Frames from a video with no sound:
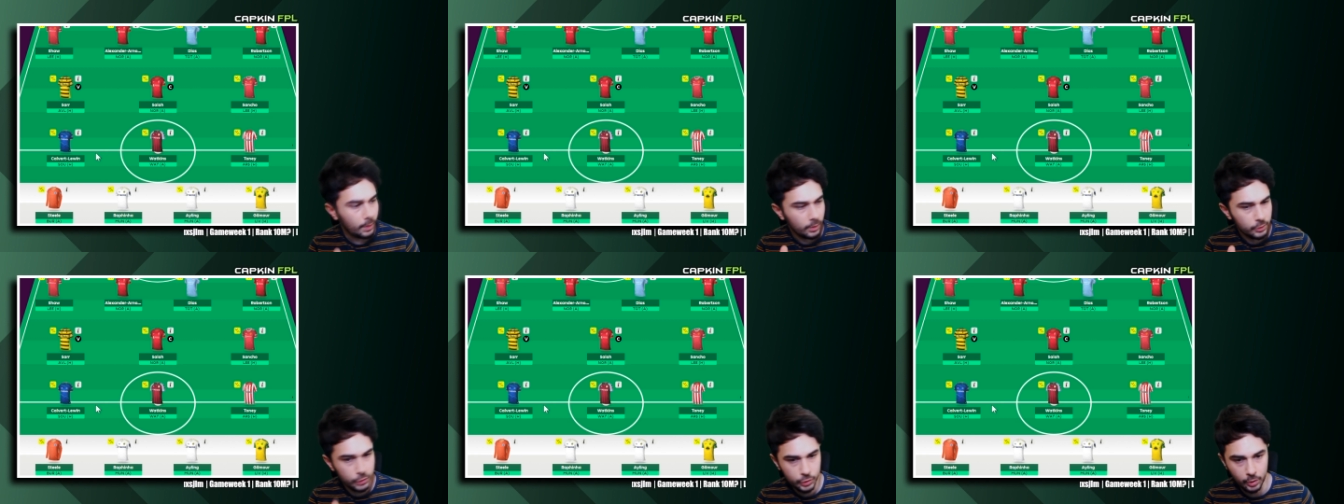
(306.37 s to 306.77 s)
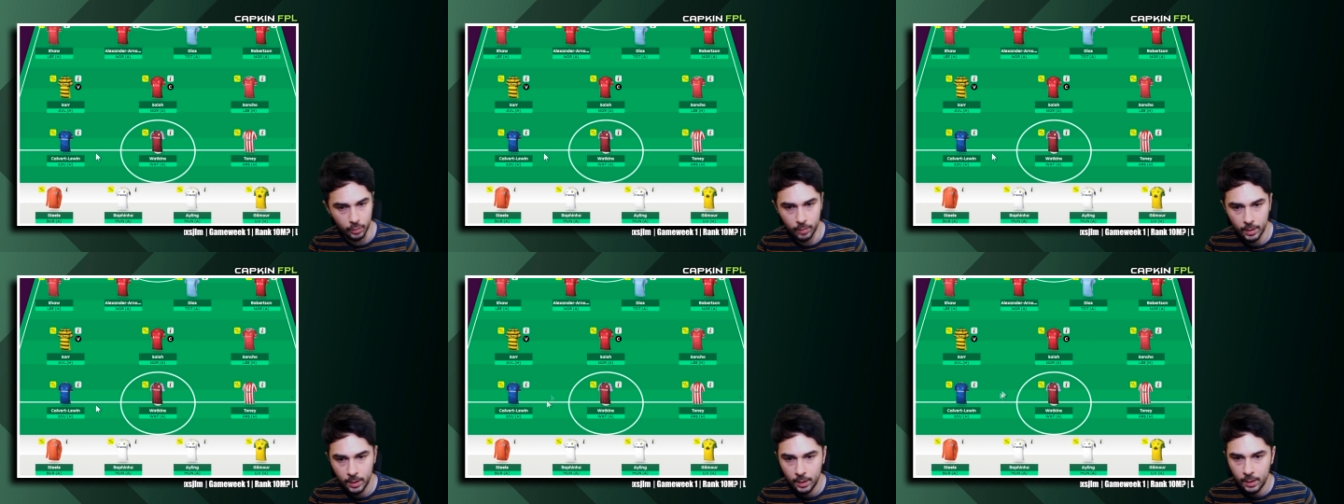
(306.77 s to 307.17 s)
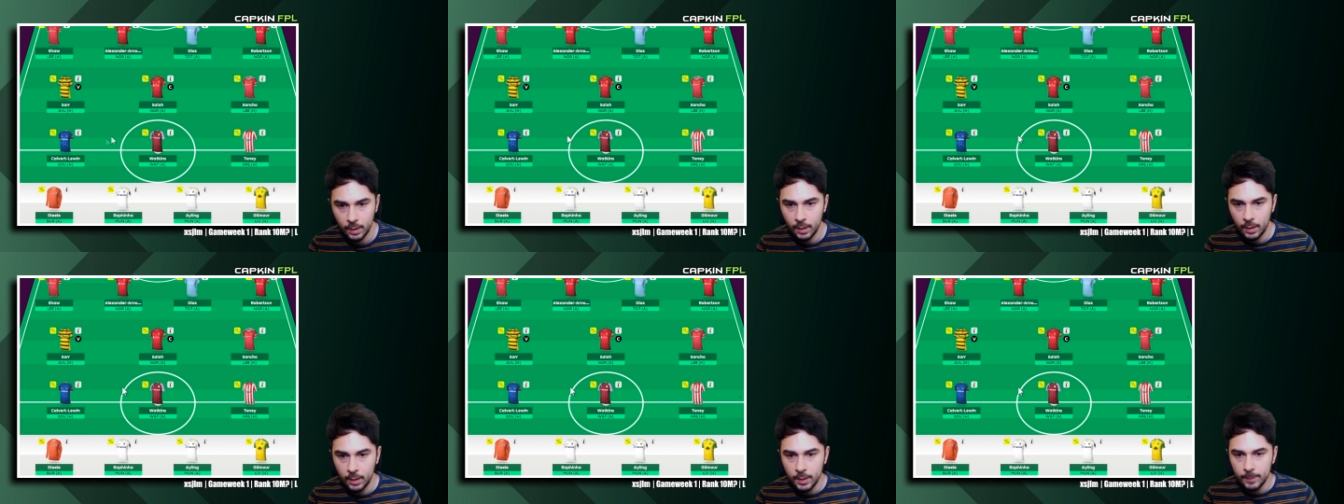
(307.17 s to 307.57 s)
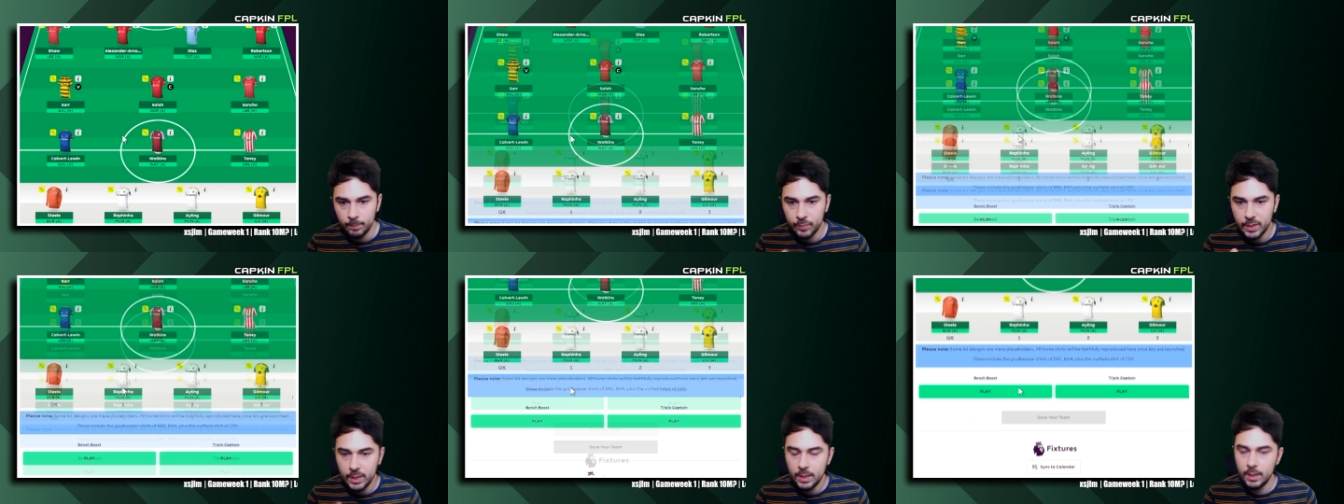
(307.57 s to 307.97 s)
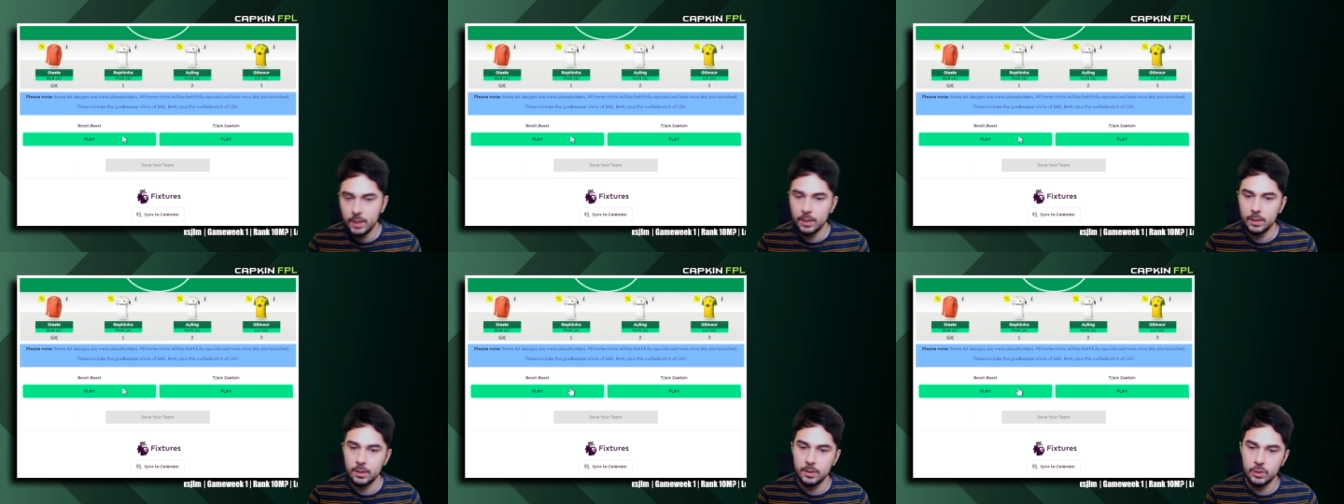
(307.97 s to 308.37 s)
So the
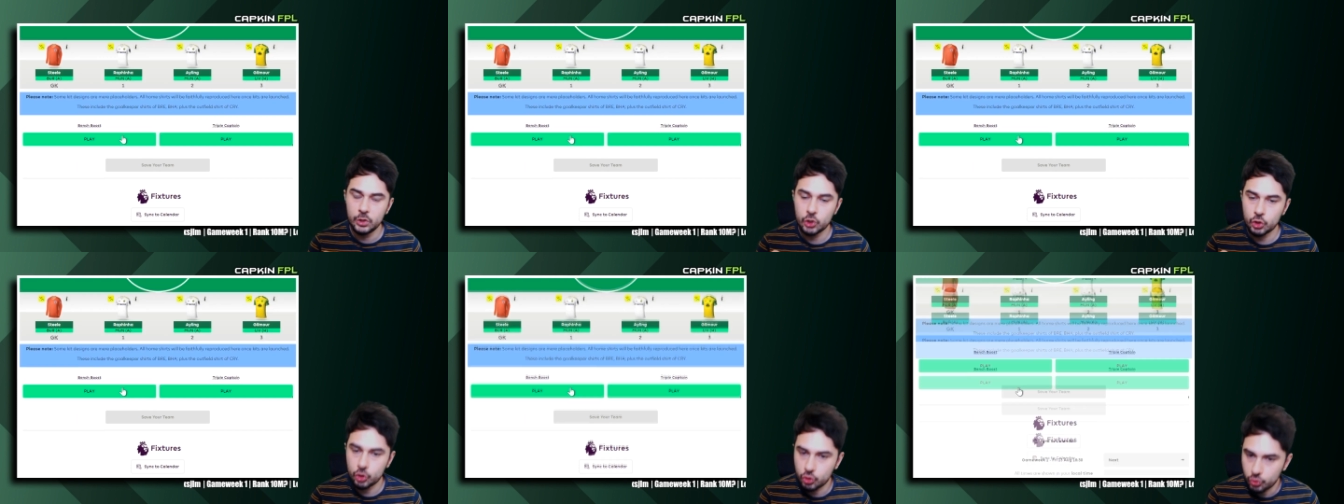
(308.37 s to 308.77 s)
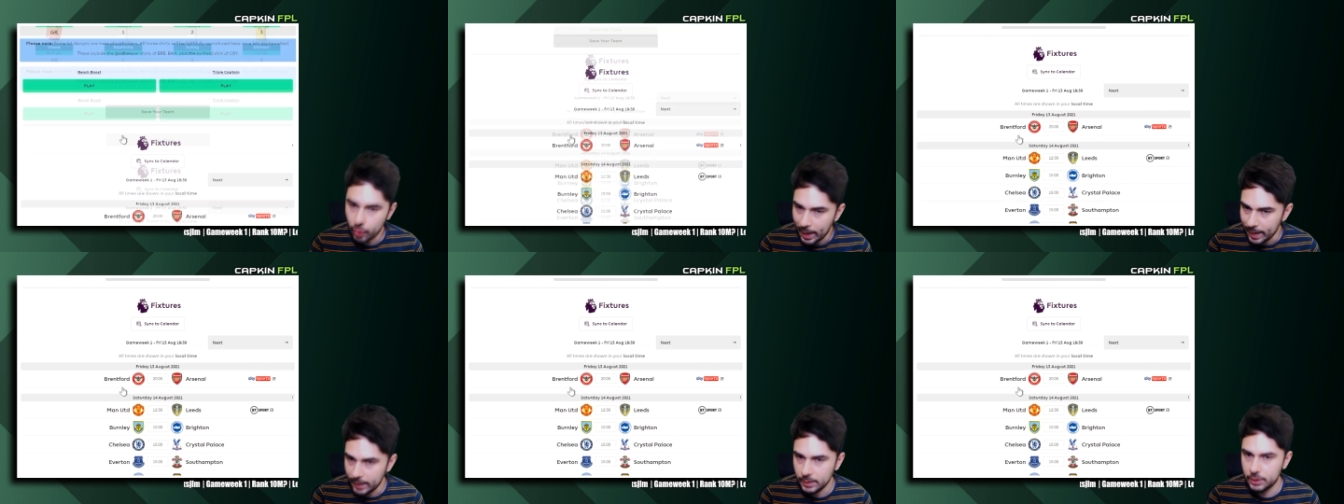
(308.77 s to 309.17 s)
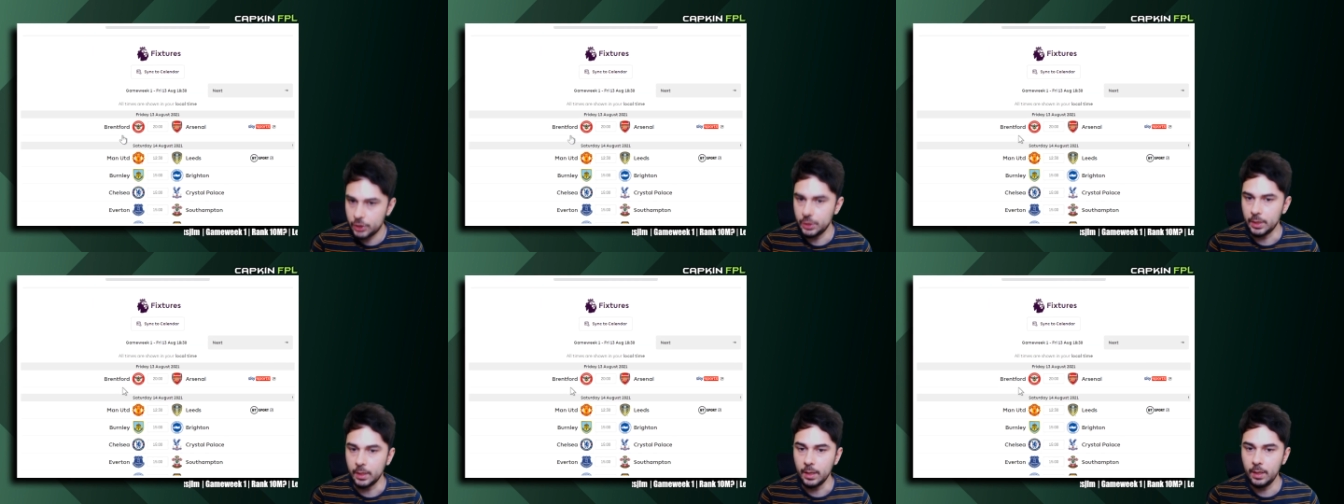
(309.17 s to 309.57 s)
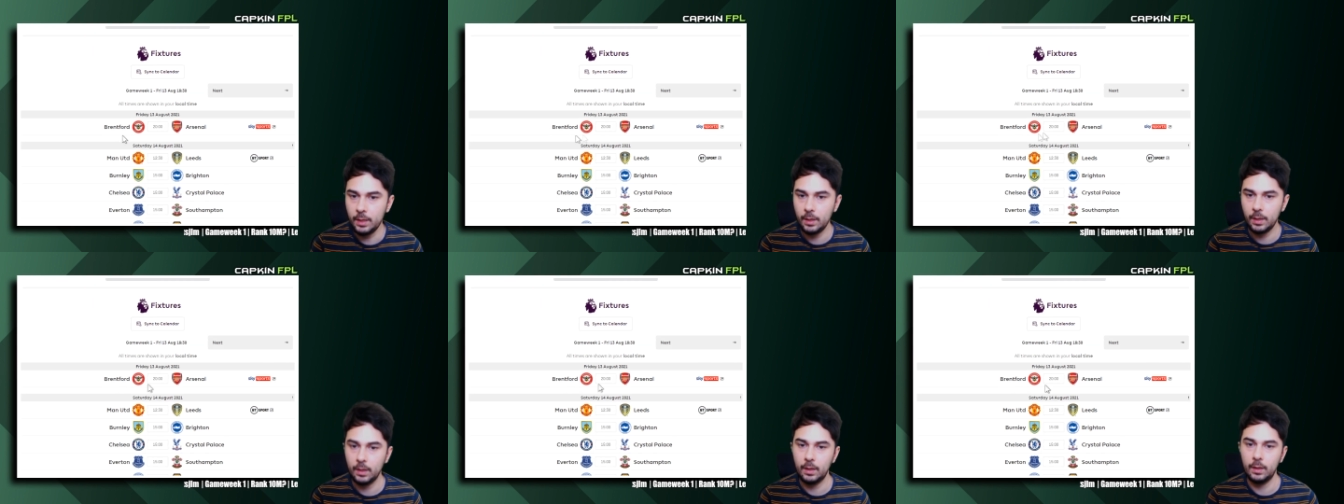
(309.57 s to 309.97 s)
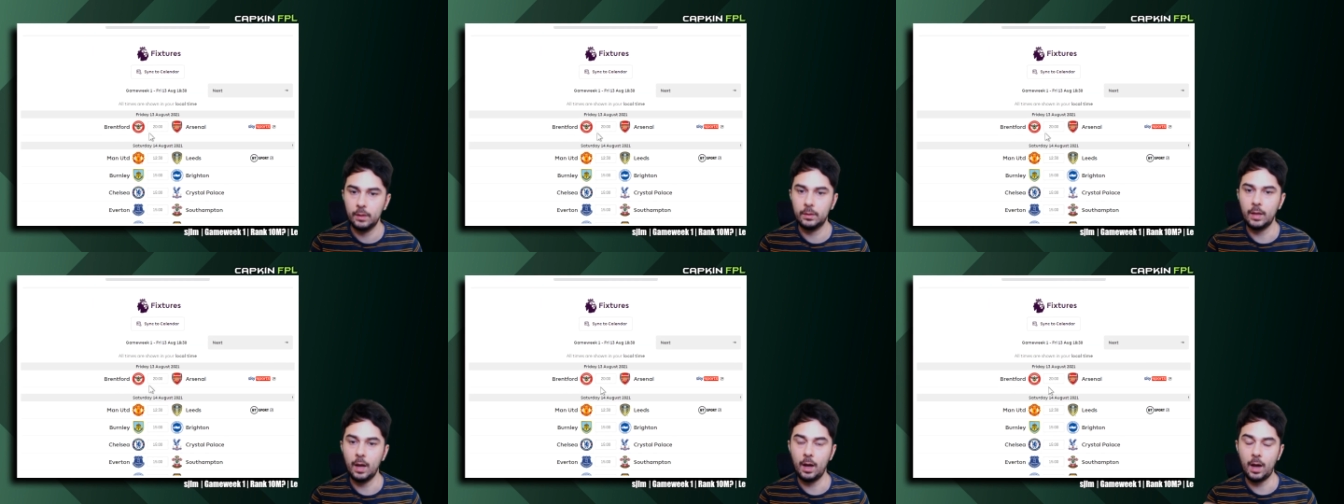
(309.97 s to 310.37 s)
strategy
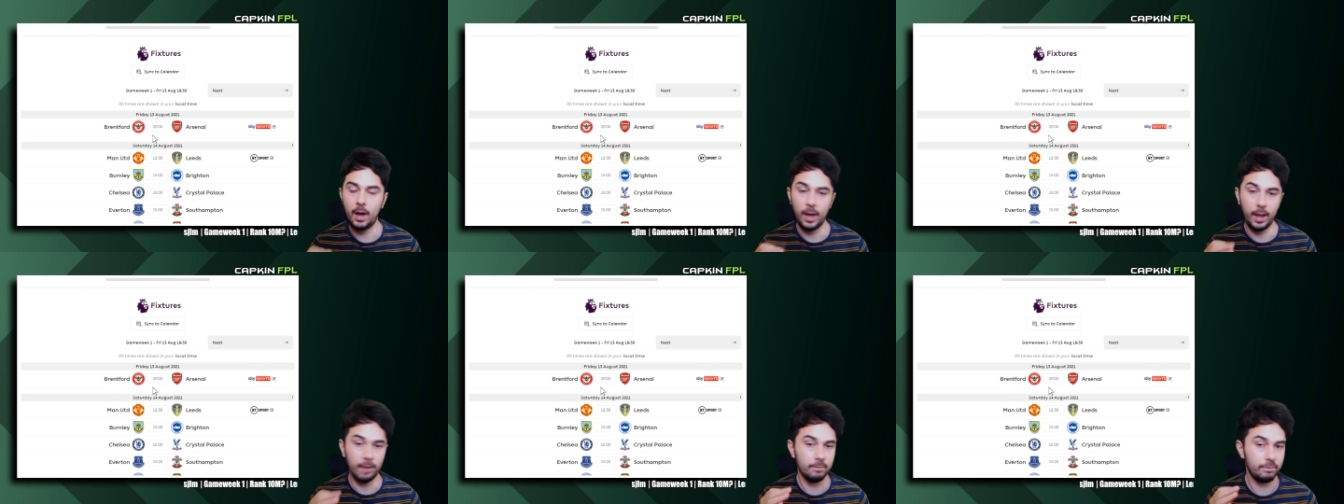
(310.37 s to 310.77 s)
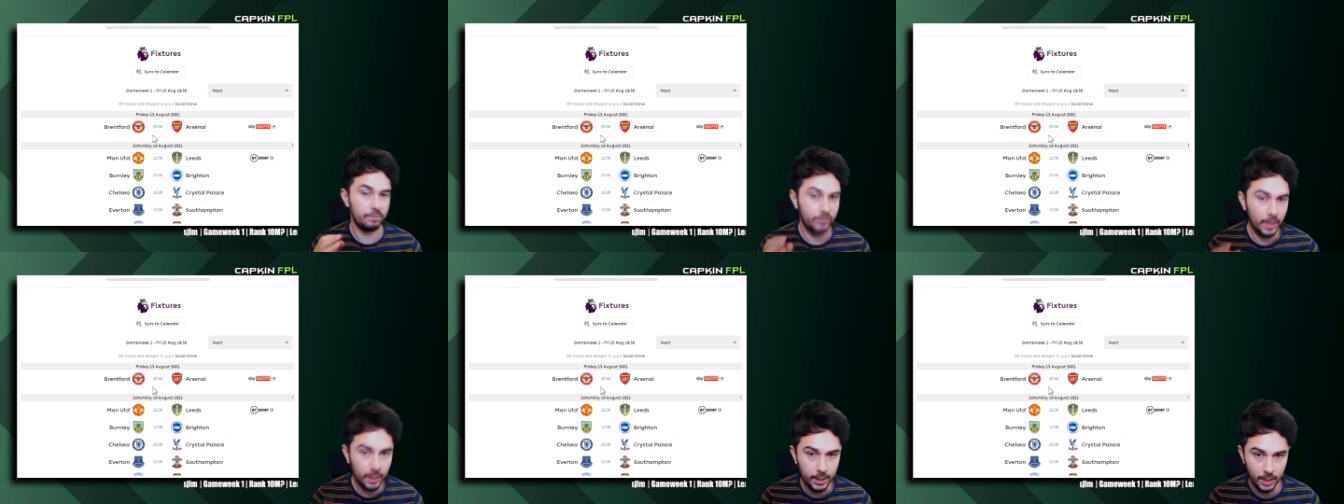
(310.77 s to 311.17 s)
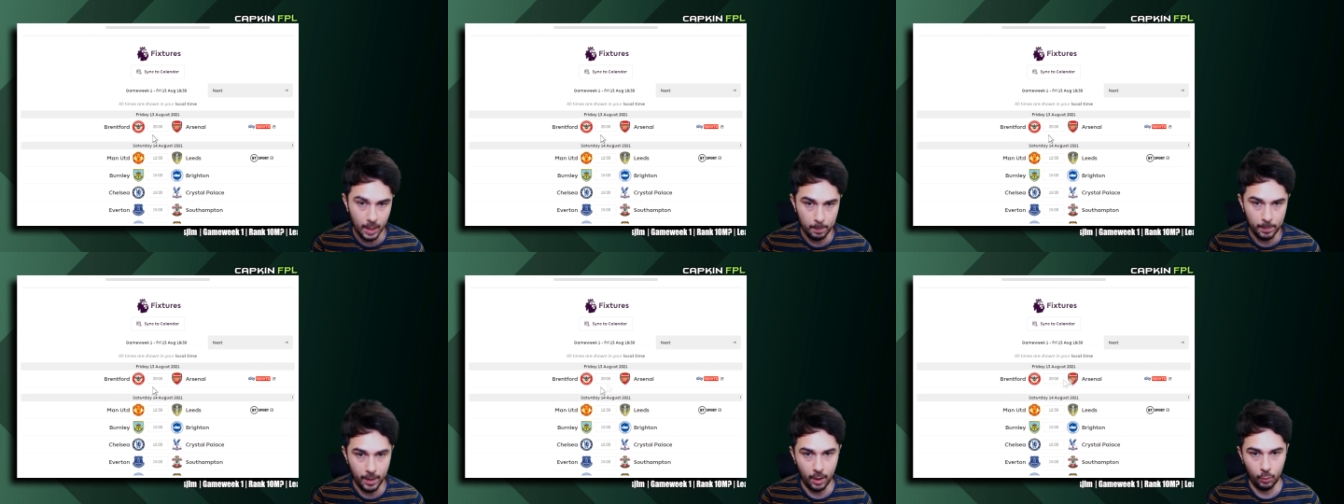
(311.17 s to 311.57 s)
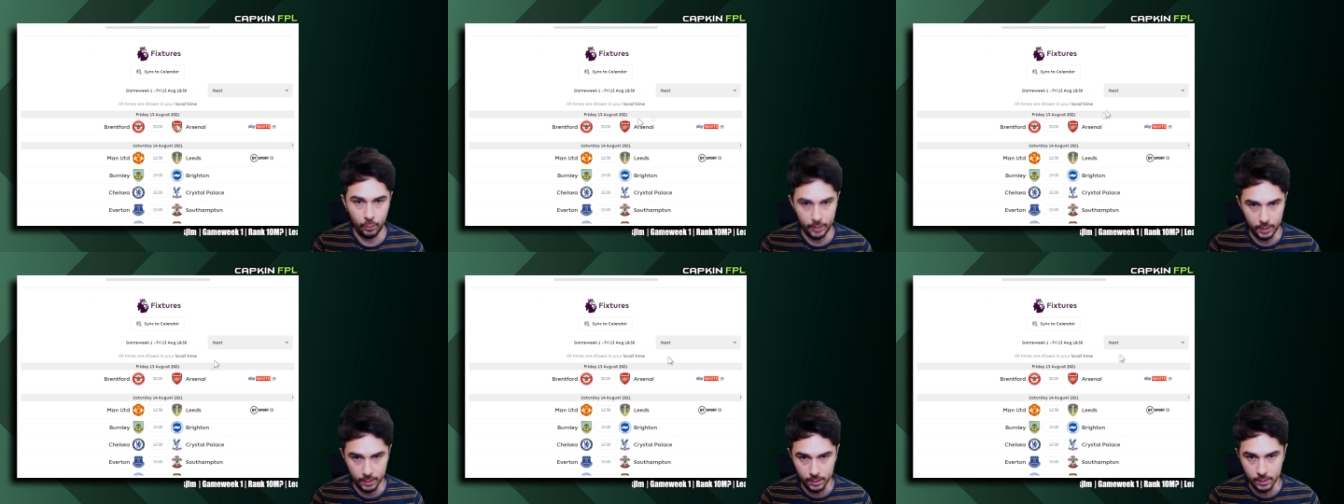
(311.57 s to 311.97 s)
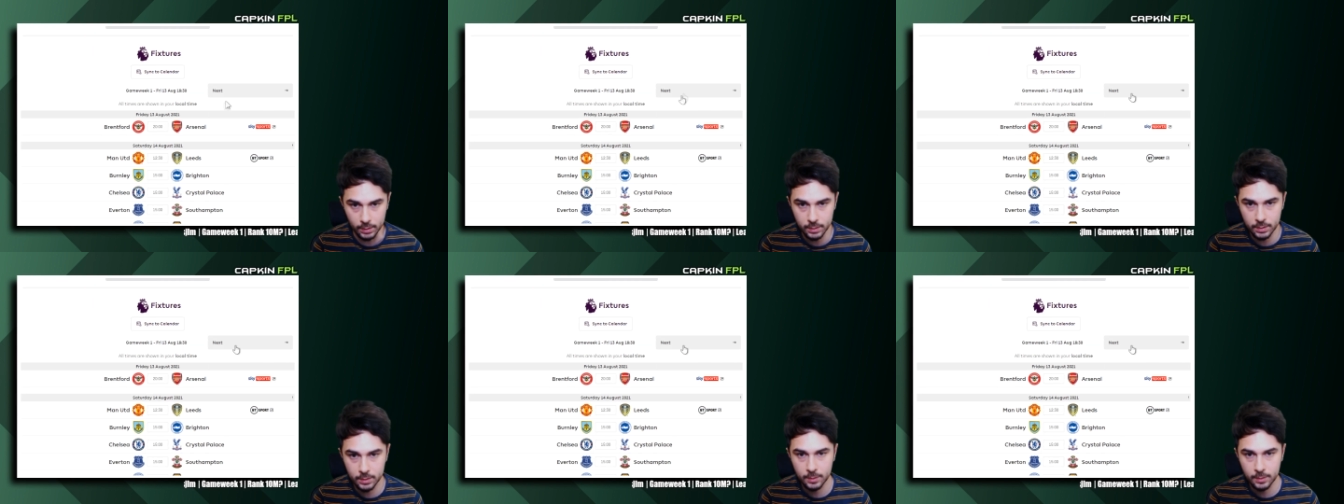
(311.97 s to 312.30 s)
that I am thinking about is